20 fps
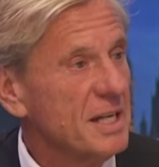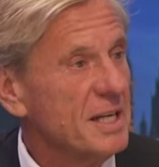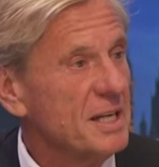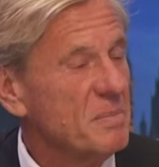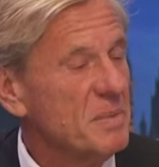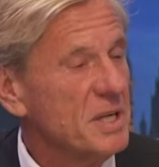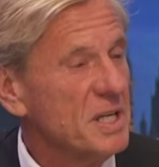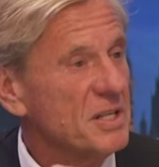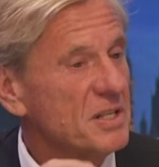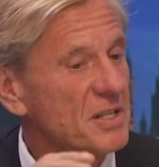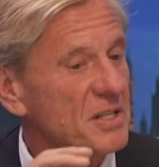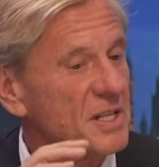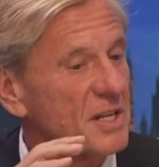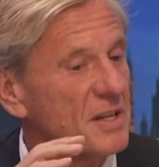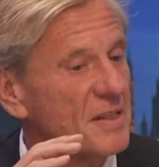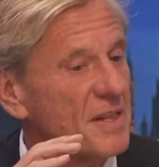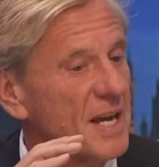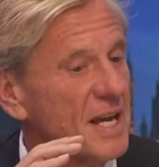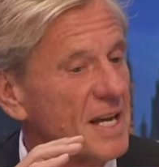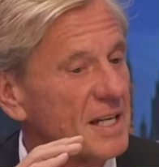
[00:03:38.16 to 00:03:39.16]
It means
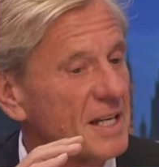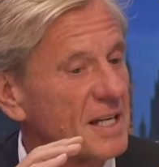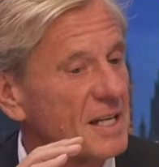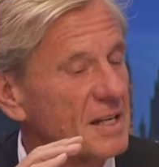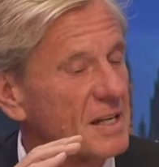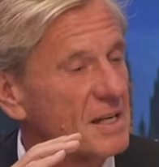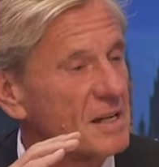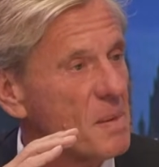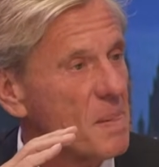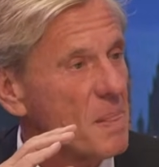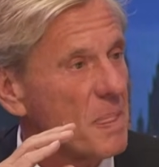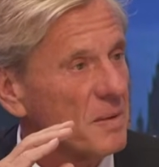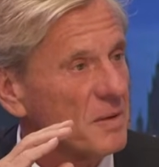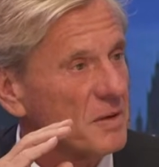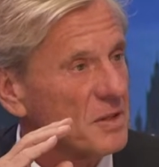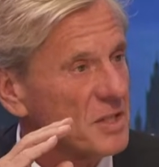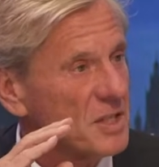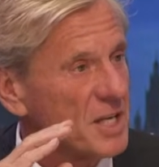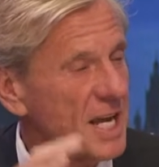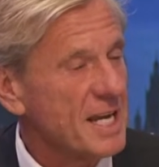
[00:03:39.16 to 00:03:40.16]
that they can
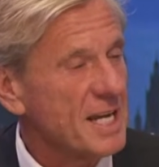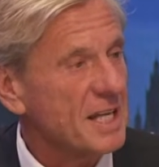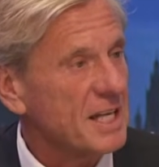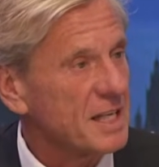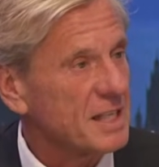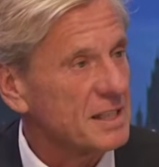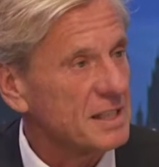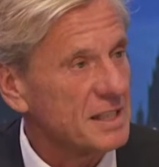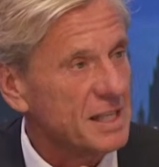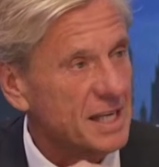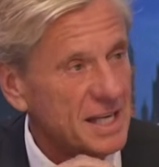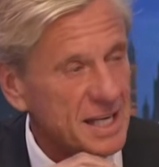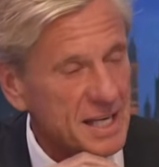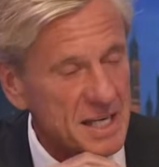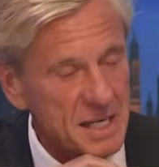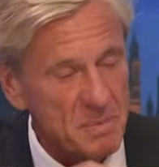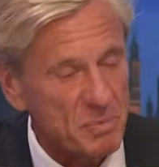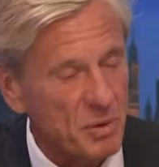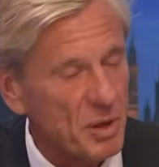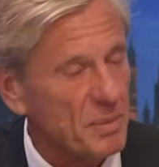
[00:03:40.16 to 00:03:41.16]
take
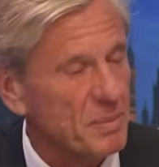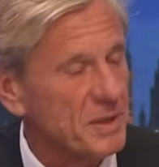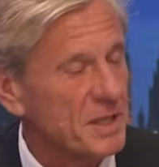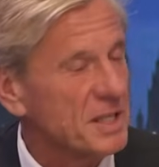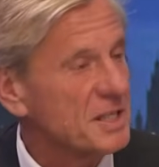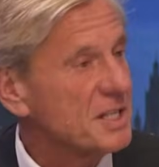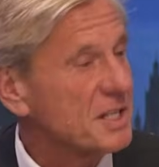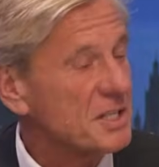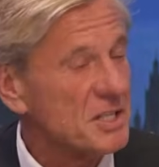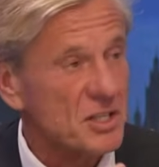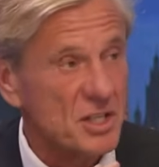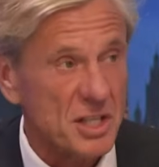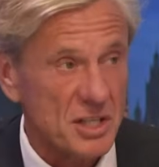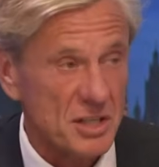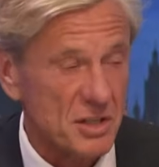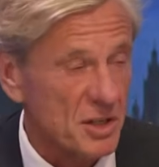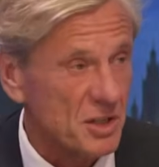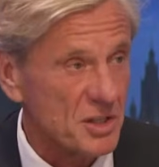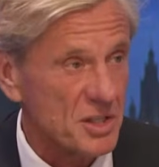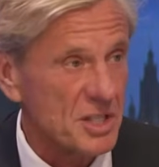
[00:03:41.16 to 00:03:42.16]
any property,
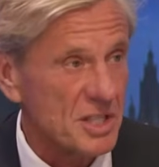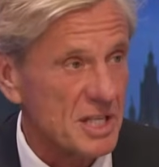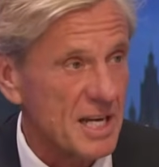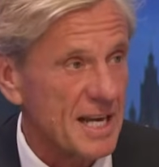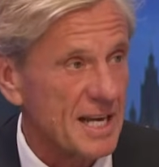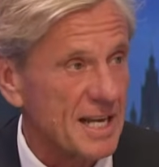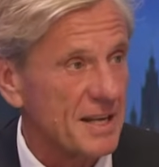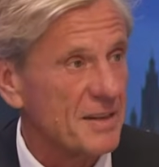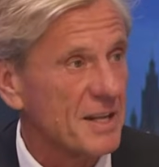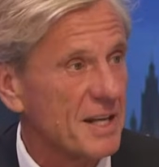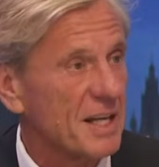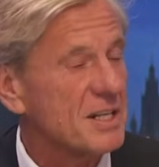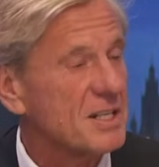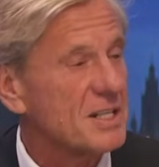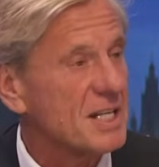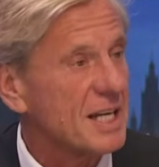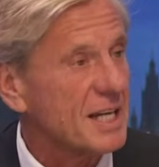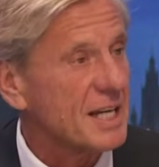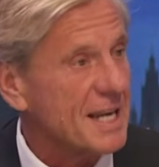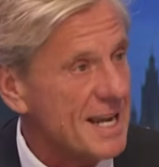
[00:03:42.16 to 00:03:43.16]
not just land, they can
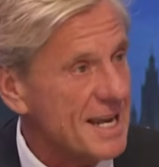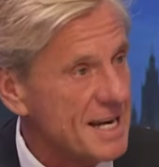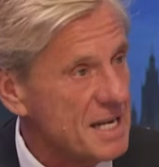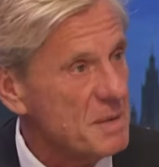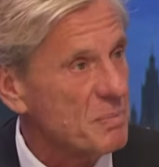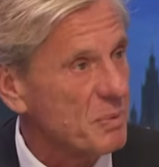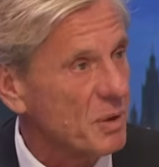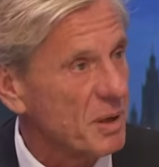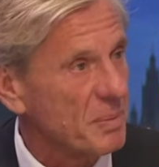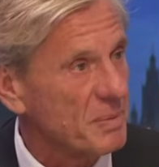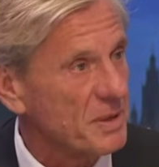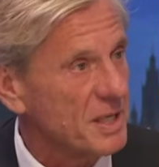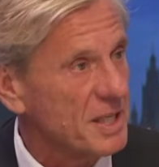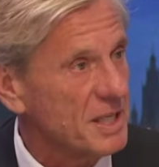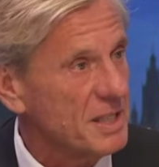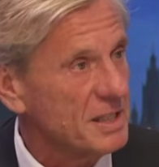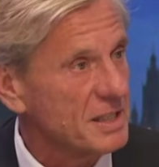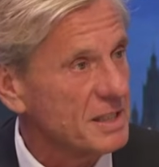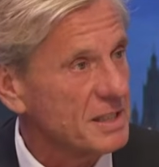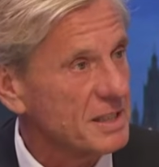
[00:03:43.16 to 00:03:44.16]
take any
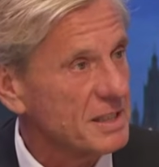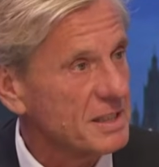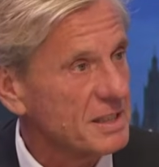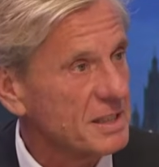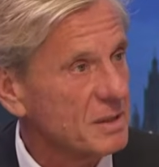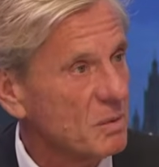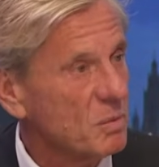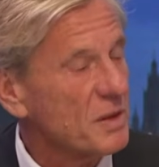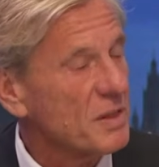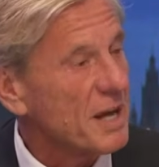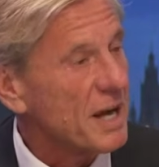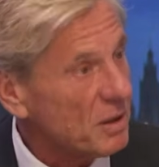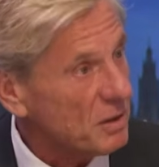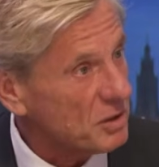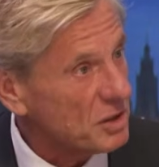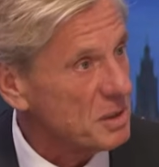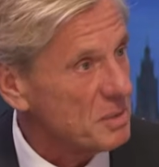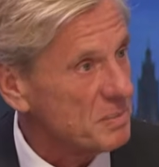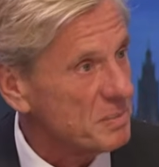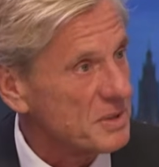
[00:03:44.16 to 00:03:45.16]
property
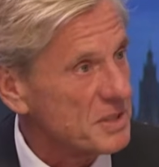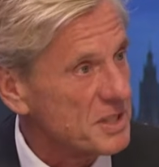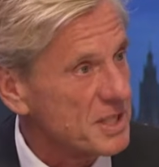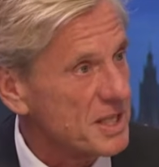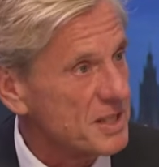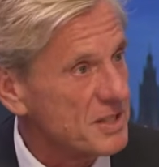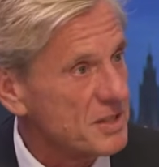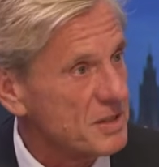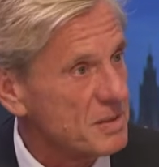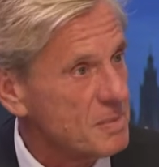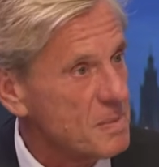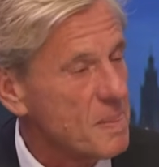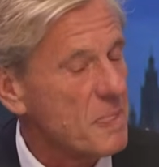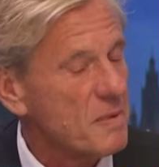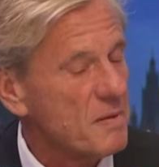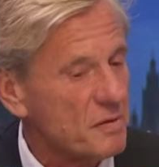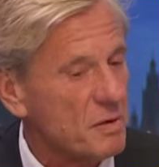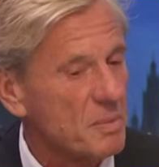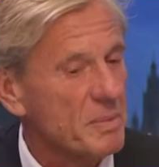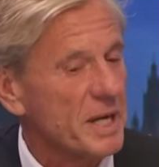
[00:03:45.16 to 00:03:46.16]
without compensation
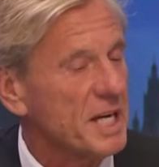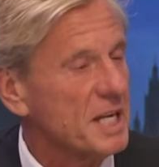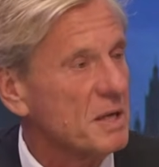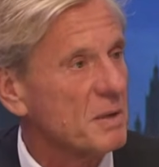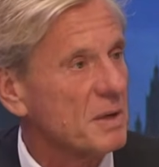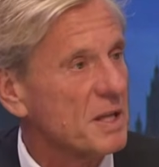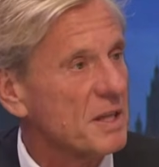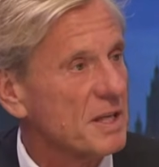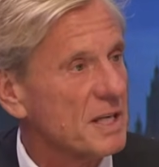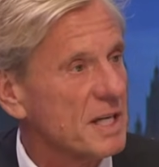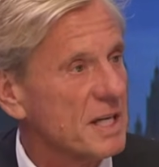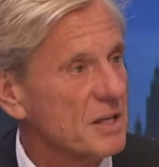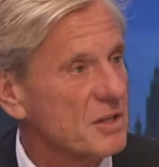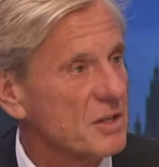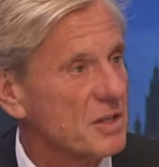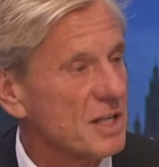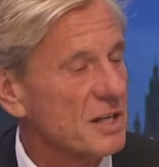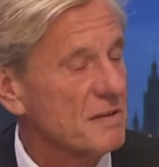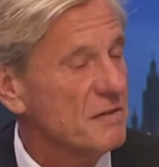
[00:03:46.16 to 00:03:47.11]
from anyone in the country.